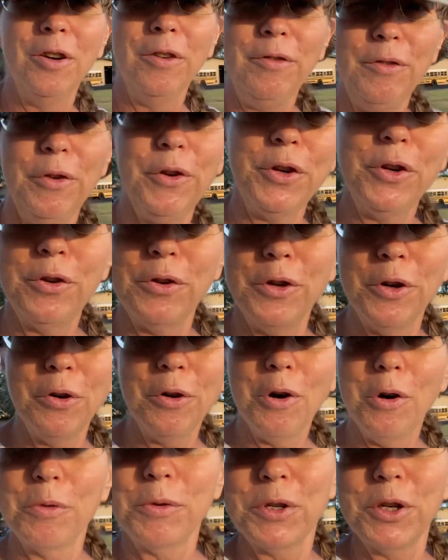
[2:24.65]
for your
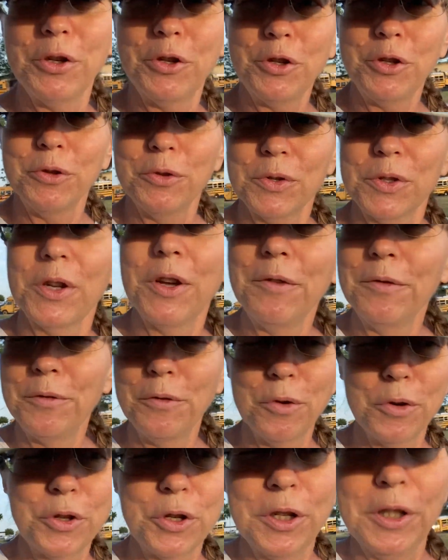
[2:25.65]
neuro tissues,
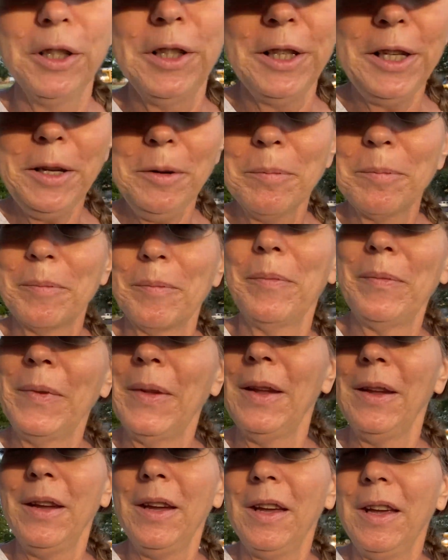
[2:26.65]
unfortunately.
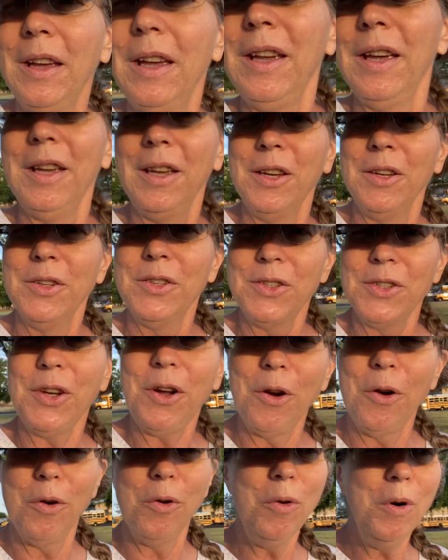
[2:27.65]

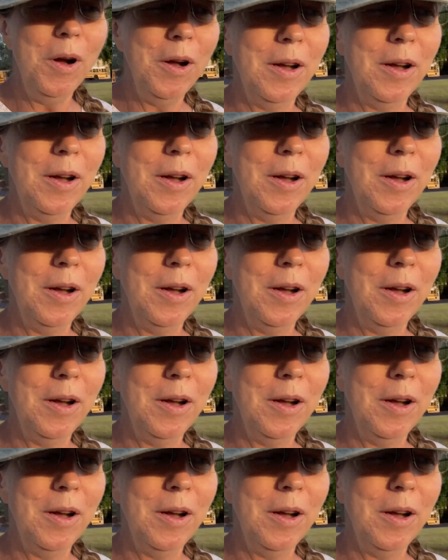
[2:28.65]
So,